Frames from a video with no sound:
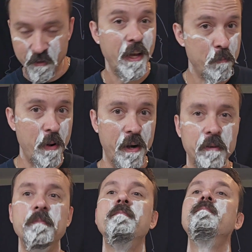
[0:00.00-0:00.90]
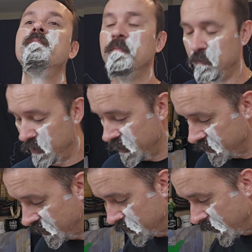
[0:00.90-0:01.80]
Empire. When I
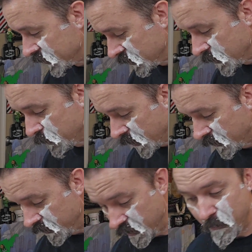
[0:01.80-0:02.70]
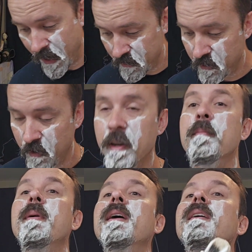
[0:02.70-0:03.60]
say he amassed an empire, he amassed an
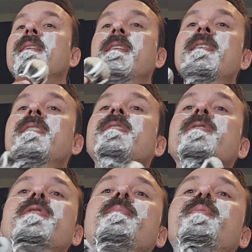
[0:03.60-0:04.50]
empire to the